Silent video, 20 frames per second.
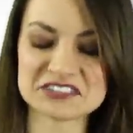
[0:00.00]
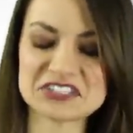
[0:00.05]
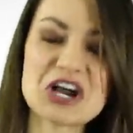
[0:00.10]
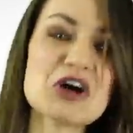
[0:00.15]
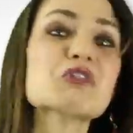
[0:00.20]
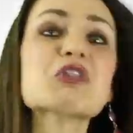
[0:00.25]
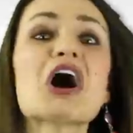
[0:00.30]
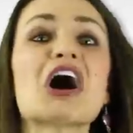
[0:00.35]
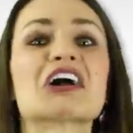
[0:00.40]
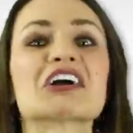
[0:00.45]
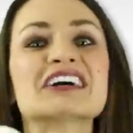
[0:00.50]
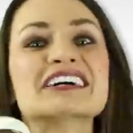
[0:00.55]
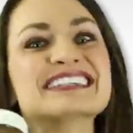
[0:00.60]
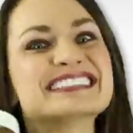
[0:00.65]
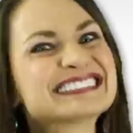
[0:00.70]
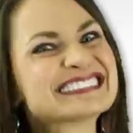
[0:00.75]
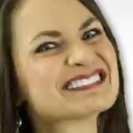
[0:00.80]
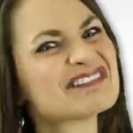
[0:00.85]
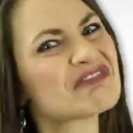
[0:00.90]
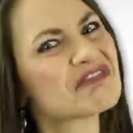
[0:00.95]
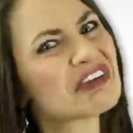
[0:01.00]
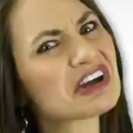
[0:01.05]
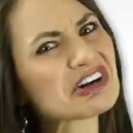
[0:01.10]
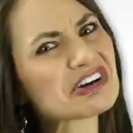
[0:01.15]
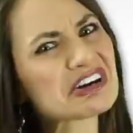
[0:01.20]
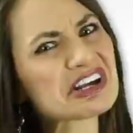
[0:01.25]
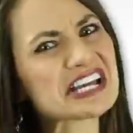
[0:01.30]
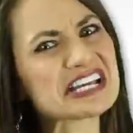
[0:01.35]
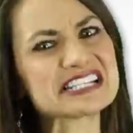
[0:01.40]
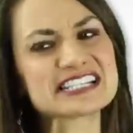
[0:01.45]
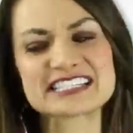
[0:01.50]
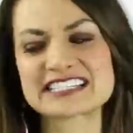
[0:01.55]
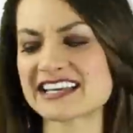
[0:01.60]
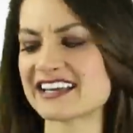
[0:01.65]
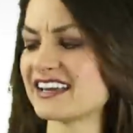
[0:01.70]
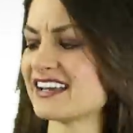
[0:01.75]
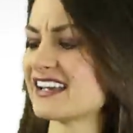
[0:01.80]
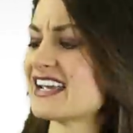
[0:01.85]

Oh look, there it is.